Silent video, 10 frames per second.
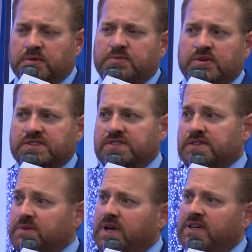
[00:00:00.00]
portion of
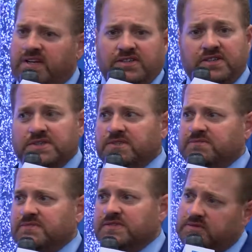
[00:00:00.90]
their retina and use it.
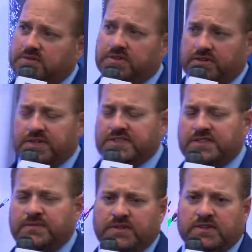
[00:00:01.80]
It increases
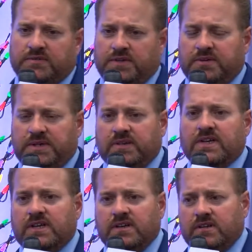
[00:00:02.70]
their field of view and
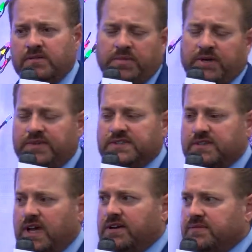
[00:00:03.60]
benefits
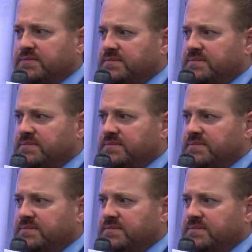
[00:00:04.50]
their life.